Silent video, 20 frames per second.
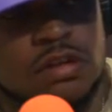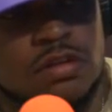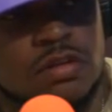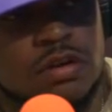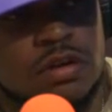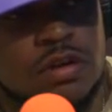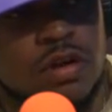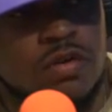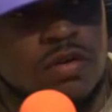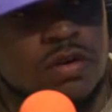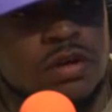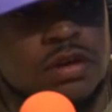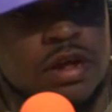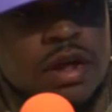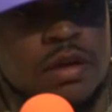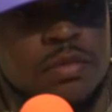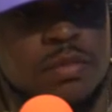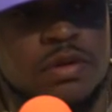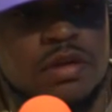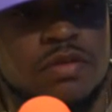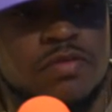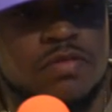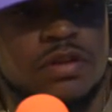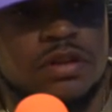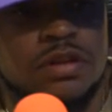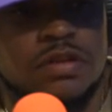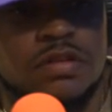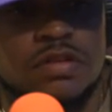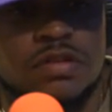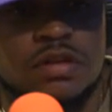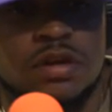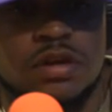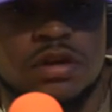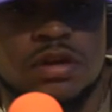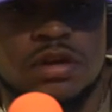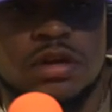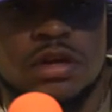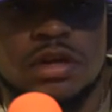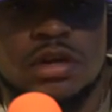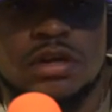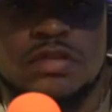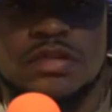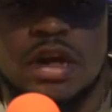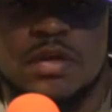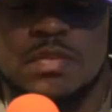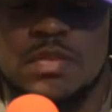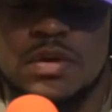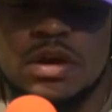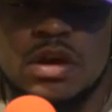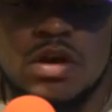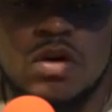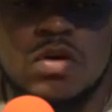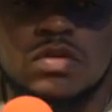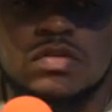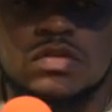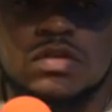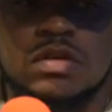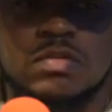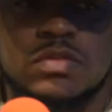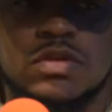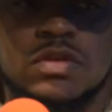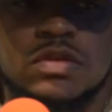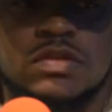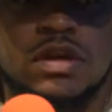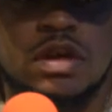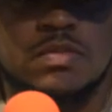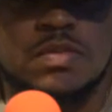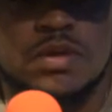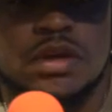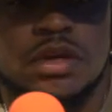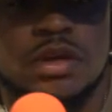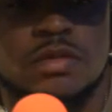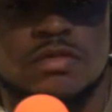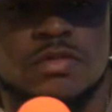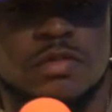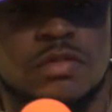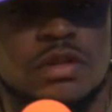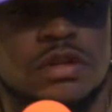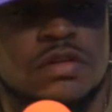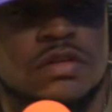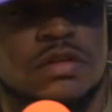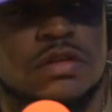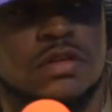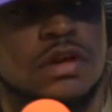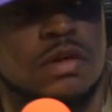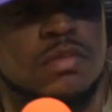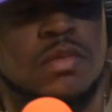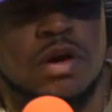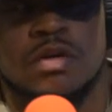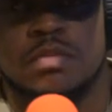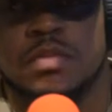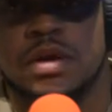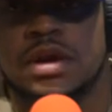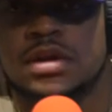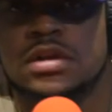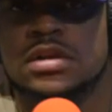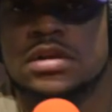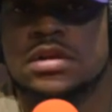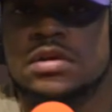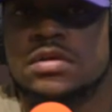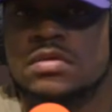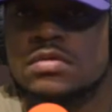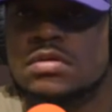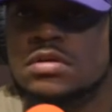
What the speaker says: you can go on Dat Piff and just type in Cold Summer or type in Qipp Smithers and it'll come automatically up.